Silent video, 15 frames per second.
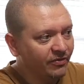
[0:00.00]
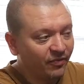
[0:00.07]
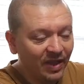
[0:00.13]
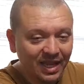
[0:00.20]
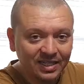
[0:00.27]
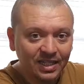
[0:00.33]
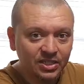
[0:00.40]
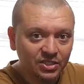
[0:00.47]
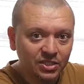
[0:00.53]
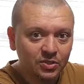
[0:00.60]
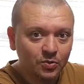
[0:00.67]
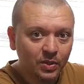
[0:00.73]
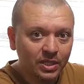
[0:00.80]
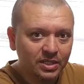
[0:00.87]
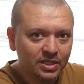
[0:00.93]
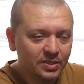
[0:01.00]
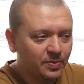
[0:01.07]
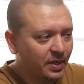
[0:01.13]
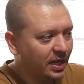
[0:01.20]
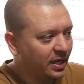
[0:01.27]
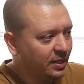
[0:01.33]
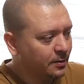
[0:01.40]
fact, I just weighed this
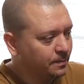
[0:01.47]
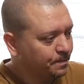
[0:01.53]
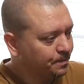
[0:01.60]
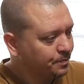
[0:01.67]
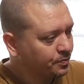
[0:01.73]
pack.